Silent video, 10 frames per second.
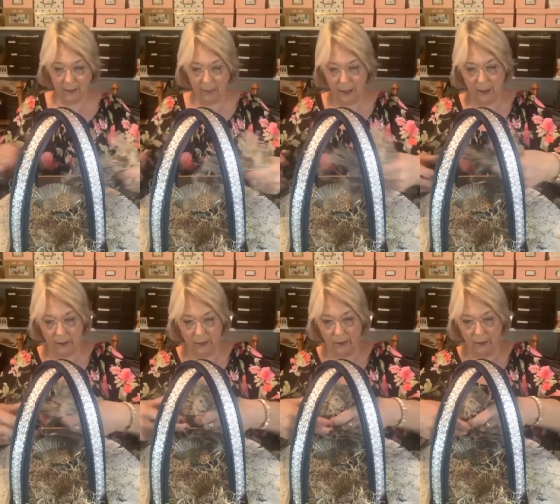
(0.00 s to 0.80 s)
like the
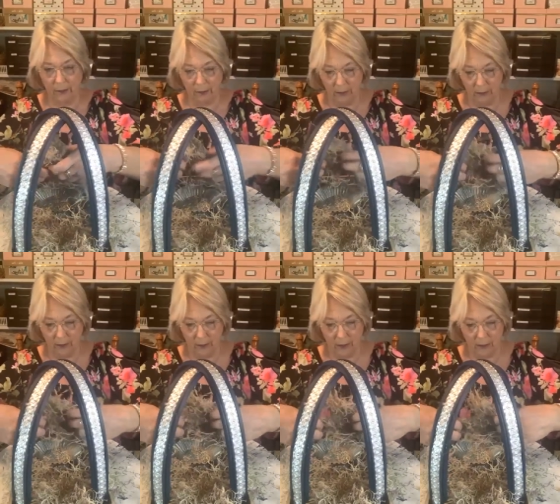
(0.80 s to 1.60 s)
butter.
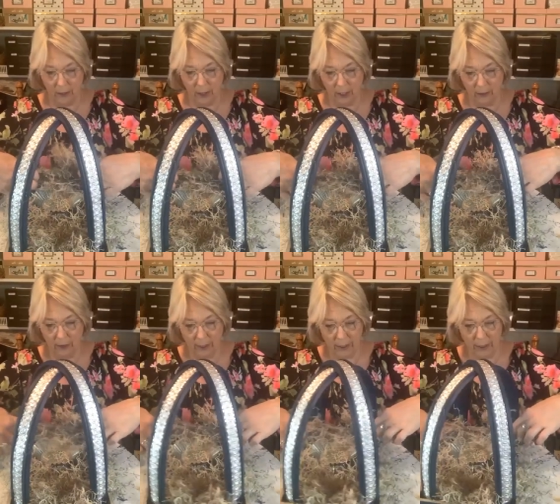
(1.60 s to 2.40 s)
You
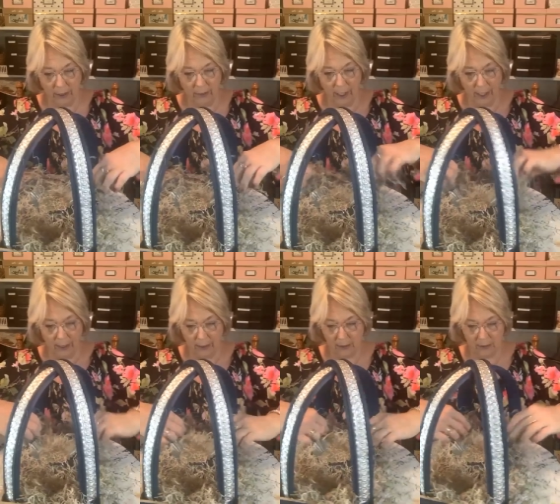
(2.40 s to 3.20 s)
know, I didn't know
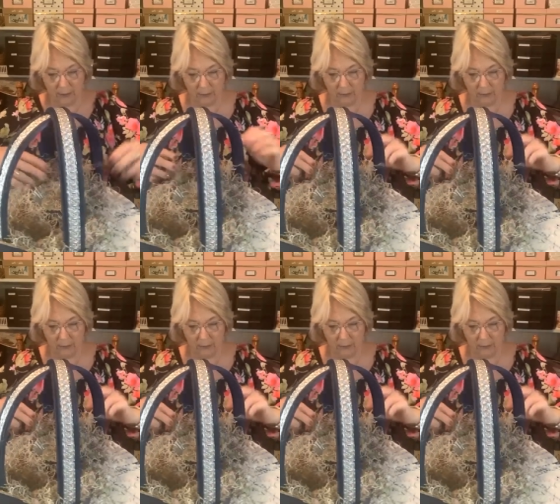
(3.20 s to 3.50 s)
that.